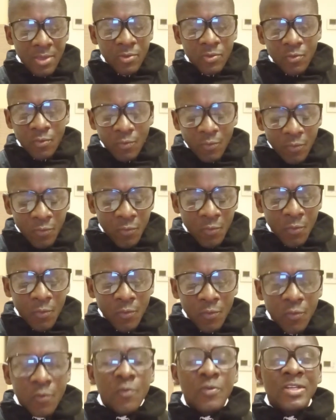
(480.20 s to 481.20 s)

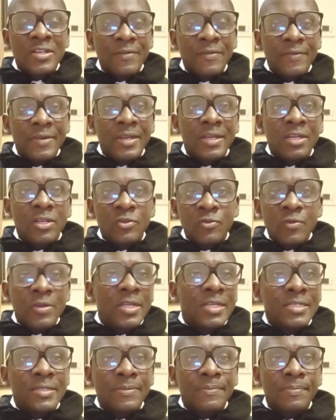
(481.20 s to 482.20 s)
you definitely do
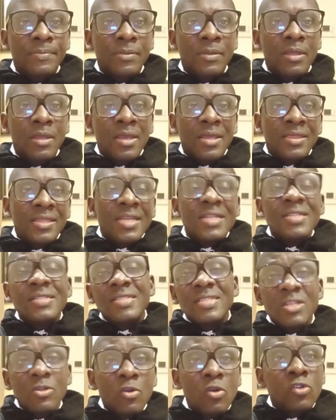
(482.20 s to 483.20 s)
it. Then
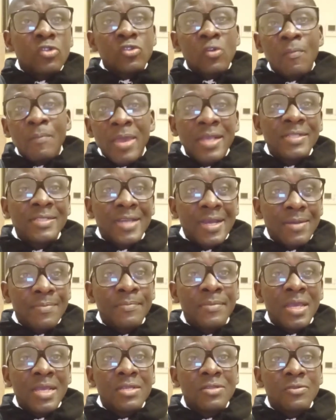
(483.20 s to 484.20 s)
still also
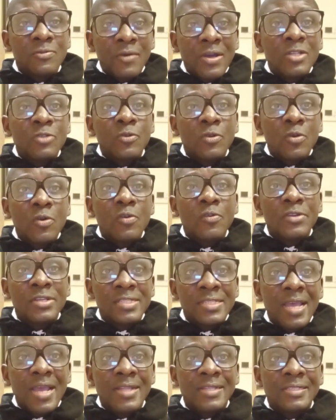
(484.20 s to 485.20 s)
make what we call
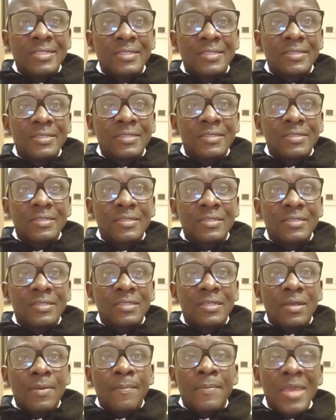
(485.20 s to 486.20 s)
research.
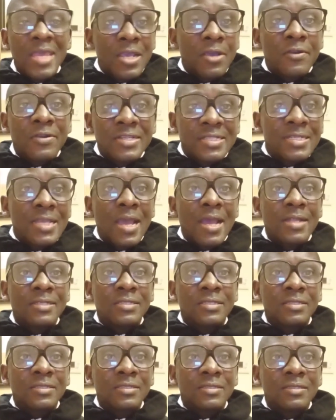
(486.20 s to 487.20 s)
Make
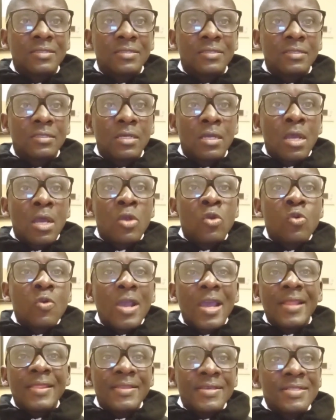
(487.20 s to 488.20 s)
research.
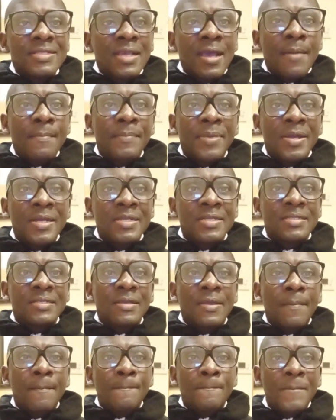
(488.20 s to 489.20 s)
Look at these companies.
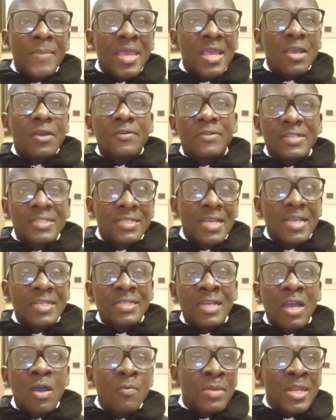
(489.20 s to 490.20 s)
Make
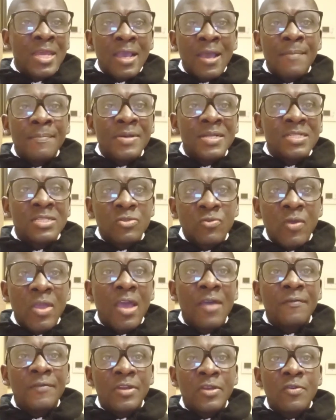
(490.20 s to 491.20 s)
research. How many companies do we
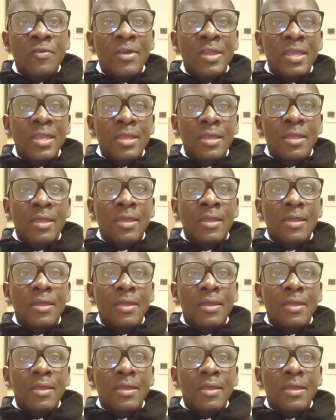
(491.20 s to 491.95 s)
have in UAE?